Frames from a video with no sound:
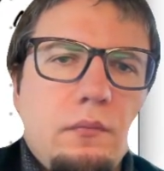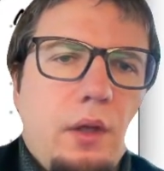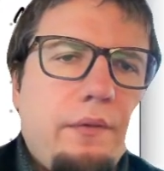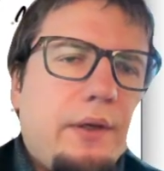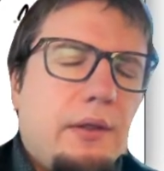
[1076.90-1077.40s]

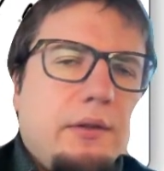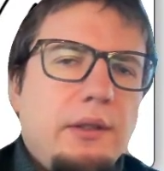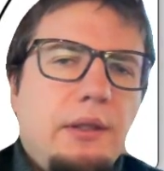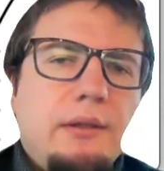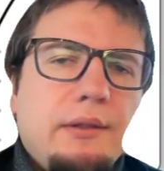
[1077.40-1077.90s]
I think
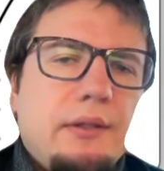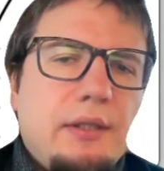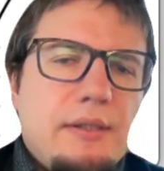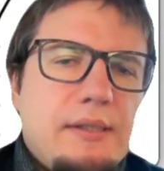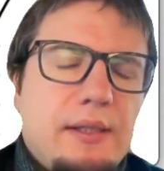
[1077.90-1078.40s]

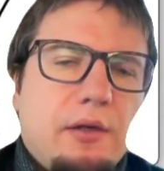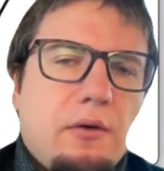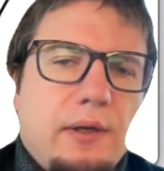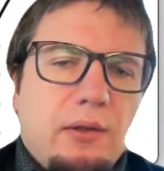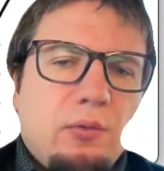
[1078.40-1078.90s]
this is the
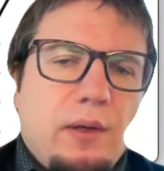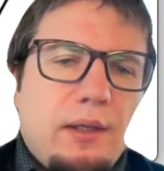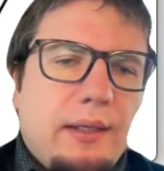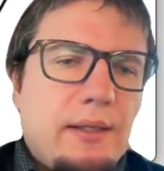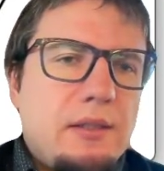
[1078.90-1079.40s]
correct one.
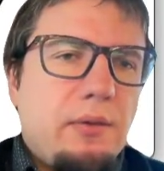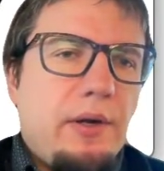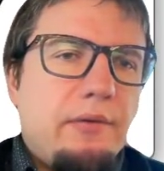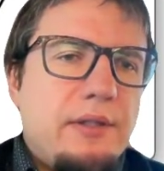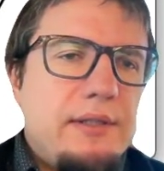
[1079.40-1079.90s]
Yeah, so we have this